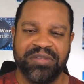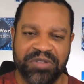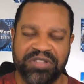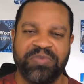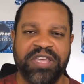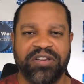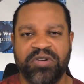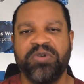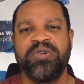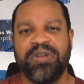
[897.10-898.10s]
just being
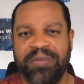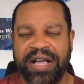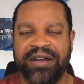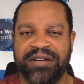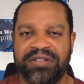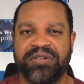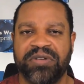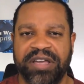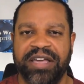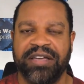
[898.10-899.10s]
cool about it is
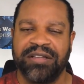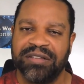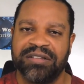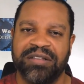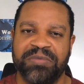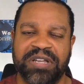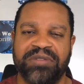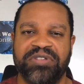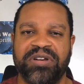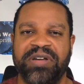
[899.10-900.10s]
okay.
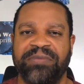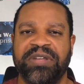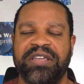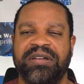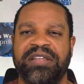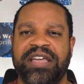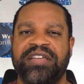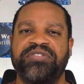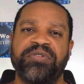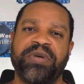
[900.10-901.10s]
Sometimes you don't have to get the
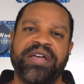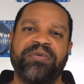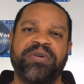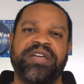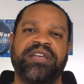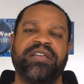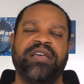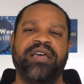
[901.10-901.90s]
answer right away.